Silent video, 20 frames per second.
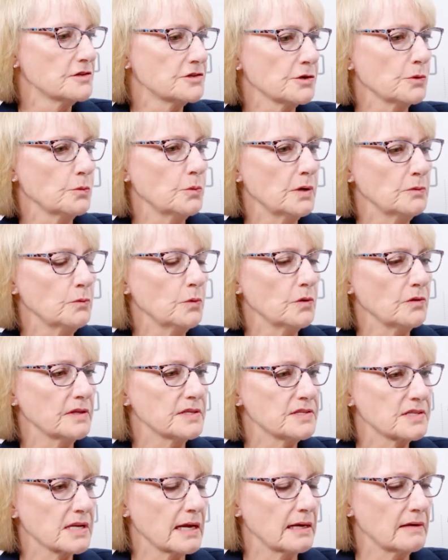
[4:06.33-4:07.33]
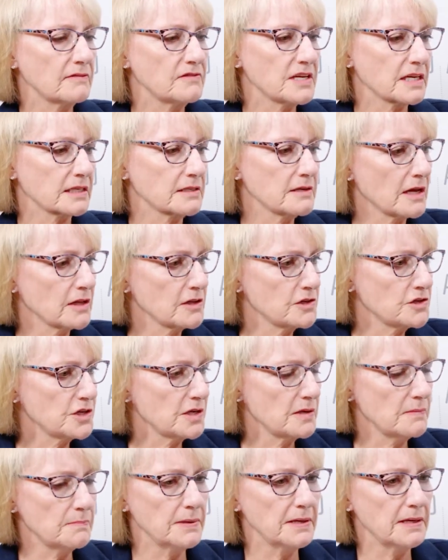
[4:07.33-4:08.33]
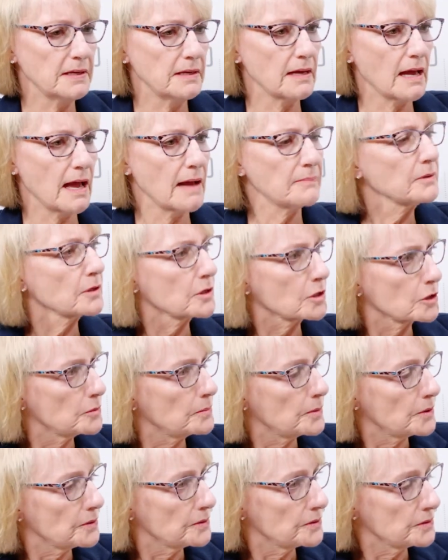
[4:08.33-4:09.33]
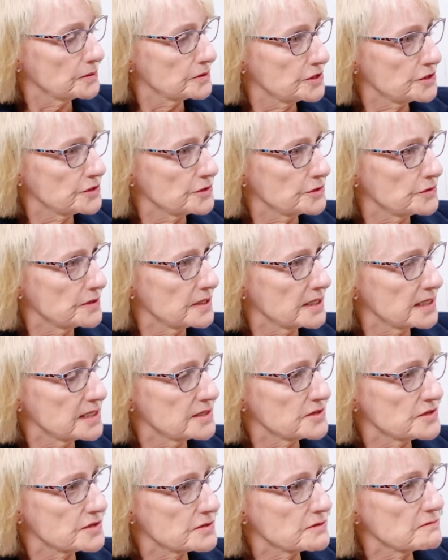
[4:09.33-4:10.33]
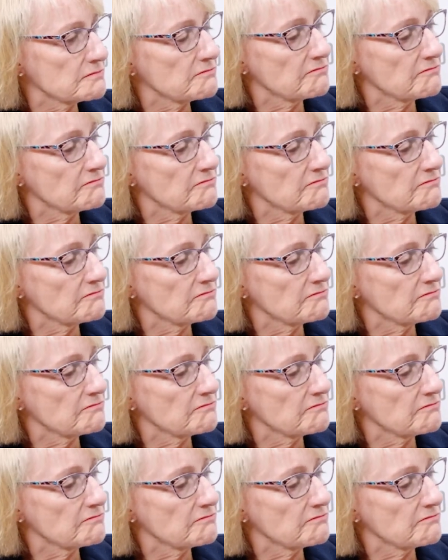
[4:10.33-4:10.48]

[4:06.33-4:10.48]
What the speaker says: So when will this kind of technology be applicable to these